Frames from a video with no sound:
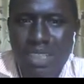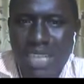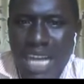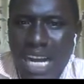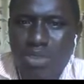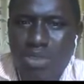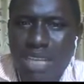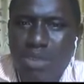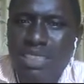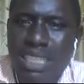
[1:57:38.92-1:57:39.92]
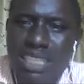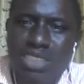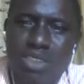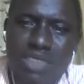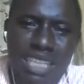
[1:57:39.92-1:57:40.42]
How to tackle the challenges of
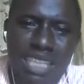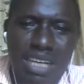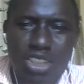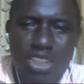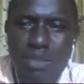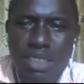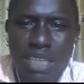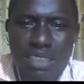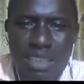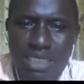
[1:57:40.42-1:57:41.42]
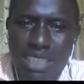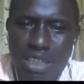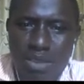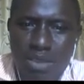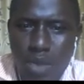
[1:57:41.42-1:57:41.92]
the digital economy? I'll tell you digital economy.
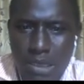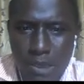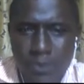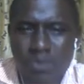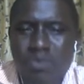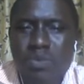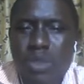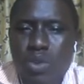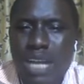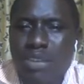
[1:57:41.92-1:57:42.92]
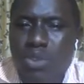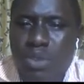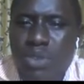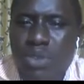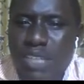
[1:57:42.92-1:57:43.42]
One, we have to
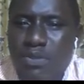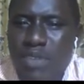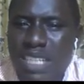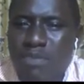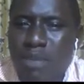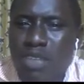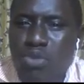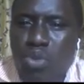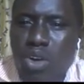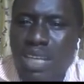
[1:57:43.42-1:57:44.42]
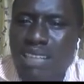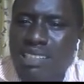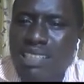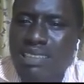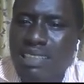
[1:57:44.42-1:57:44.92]
review the fixed base rule under Section
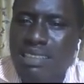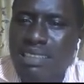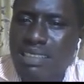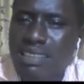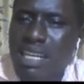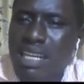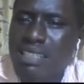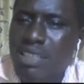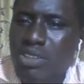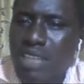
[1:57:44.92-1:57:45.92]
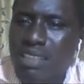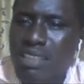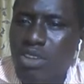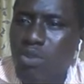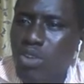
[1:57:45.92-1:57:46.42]
13 of
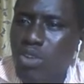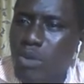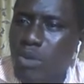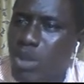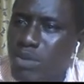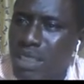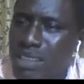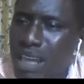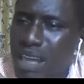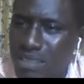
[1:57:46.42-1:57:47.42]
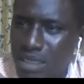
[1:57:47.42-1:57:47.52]
what? Of Company Income Tax Act.